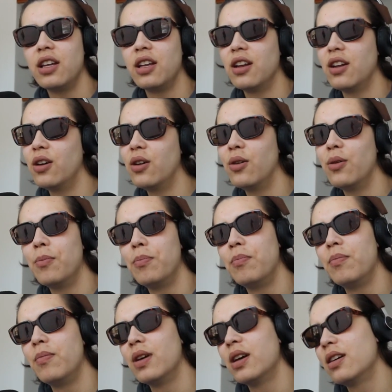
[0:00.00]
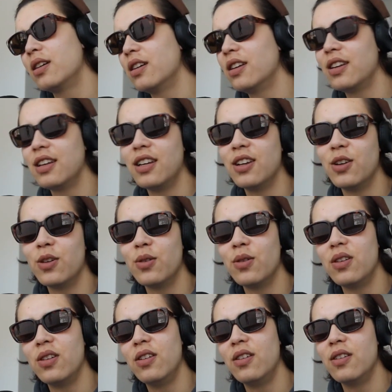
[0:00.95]

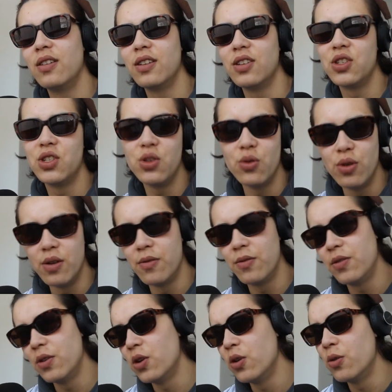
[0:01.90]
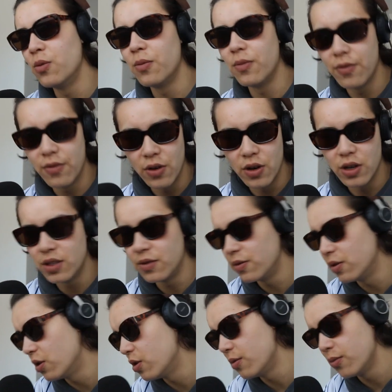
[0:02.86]
a student film, first
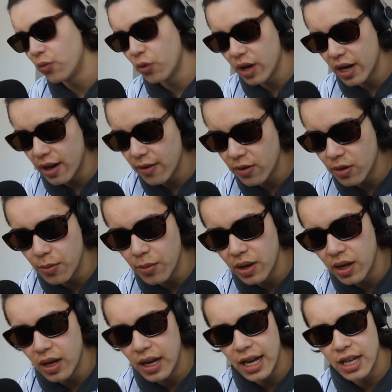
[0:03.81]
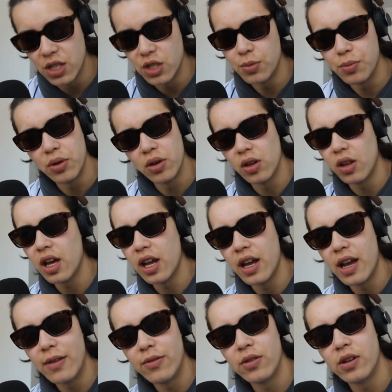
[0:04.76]
film, whatever, but I just put a lot
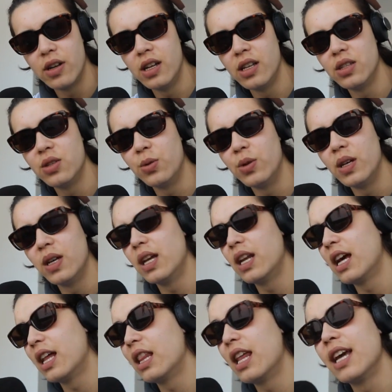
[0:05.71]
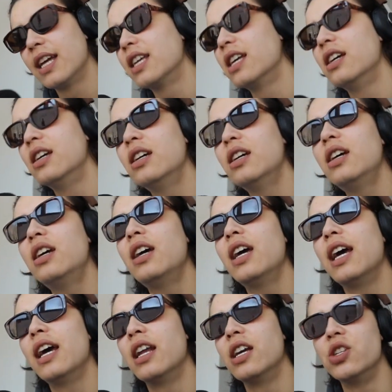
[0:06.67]
of effort into it, and I like it,
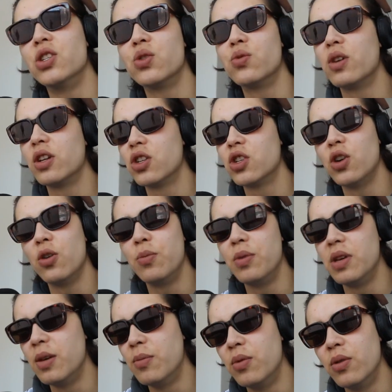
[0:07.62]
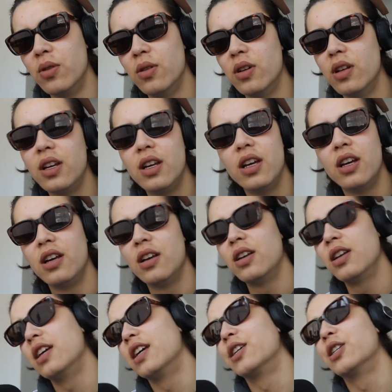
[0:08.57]
and I just want to show people,
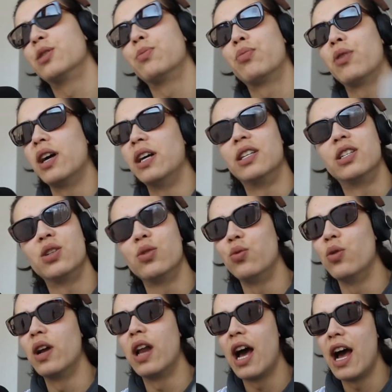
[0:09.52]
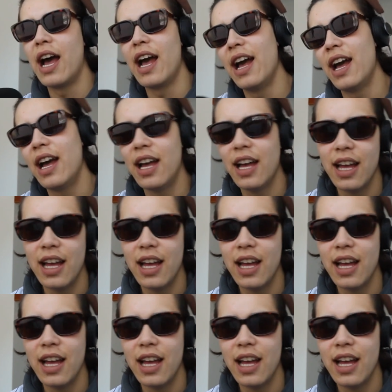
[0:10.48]
express what I